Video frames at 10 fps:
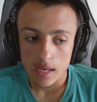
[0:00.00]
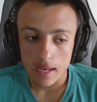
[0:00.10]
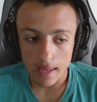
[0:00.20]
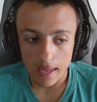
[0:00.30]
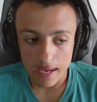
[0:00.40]

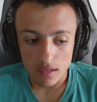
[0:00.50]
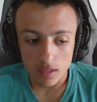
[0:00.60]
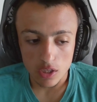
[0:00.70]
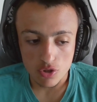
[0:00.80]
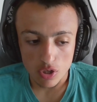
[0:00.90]
And
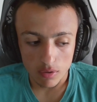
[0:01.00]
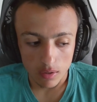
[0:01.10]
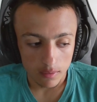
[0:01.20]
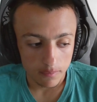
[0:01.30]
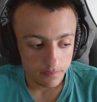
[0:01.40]
in
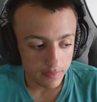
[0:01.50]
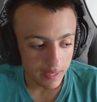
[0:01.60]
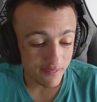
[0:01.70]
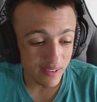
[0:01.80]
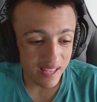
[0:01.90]
general,
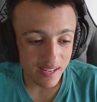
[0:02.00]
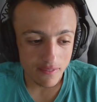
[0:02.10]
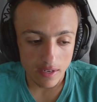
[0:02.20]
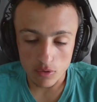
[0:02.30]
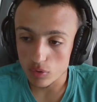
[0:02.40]
a very,
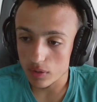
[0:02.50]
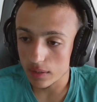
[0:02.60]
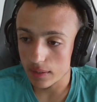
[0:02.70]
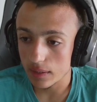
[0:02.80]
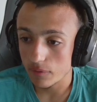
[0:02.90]
very good
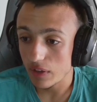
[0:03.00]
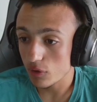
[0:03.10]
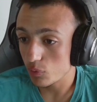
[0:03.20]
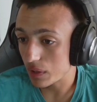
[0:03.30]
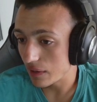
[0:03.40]

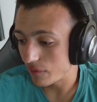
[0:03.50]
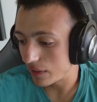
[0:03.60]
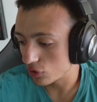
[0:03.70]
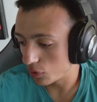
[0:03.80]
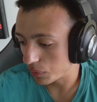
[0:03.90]
weekend, very
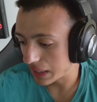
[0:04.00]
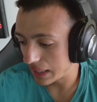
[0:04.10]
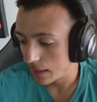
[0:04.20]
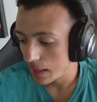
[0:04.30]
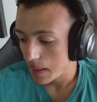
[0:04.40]
solid
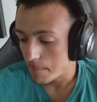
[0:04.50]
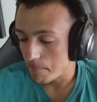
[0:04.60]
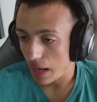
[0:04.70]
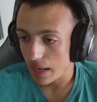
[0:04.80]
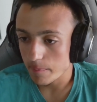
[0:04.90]
weekend
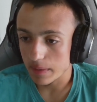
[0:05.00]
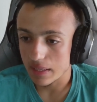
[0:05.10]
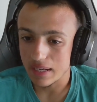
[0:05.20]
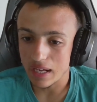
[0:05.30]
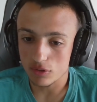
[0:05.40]
by
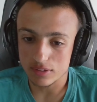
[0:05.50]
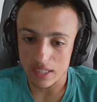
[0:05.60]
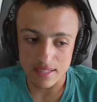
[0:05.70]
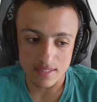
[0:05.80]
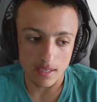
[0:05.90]
Carlos
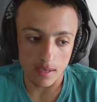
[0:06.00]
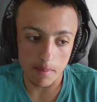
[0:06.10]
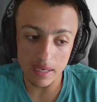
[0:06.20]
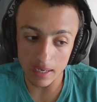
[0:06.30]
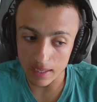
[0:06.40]
Sainz. A
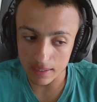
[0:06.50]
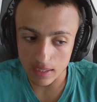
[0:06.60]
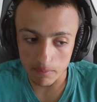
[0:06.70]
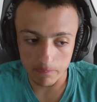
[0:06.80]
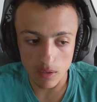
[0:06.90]
bit
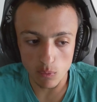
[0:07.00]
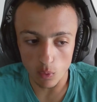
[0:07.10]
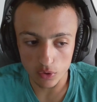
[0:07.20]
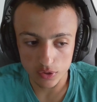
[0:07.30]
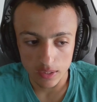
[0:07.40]
unlucky he
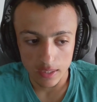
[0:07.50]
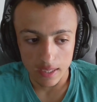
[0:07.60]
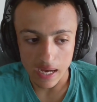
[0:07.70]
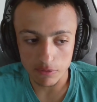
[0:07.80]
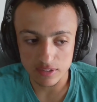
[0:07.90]
was,
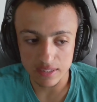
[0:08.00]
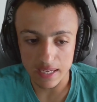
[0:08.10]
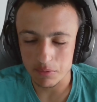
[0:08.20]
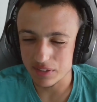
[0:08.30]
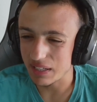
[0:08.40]
I would
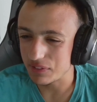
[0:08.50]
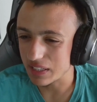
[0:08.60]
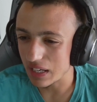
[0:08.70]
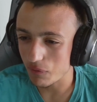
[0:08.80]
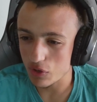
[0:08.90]
say, with safety
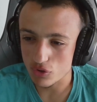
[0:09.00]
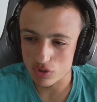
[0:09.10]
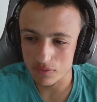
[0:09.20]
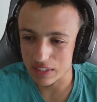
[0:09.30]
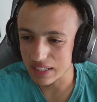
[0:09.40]
car, virtual
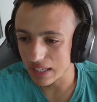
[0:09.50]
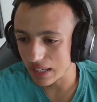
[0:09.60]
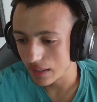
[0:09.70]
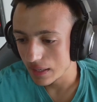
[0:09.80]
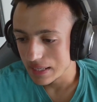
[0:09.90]
safety
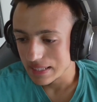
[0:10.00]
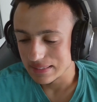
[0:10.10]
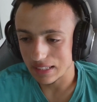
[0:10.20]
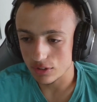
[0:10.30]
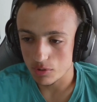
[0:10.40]
car.
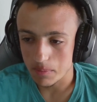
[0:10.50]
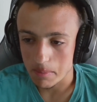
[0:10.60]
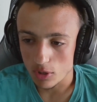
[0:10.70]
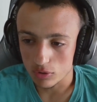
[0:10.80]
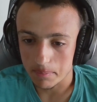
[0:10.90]
Strategy
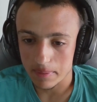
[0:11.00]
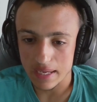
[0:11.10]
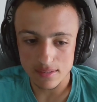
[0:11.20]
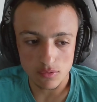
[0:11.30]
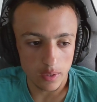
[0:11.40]
maybe not the
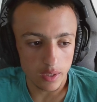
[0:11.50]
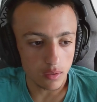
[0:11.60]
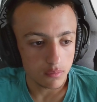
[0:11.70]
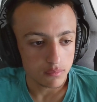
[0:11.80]
best as well.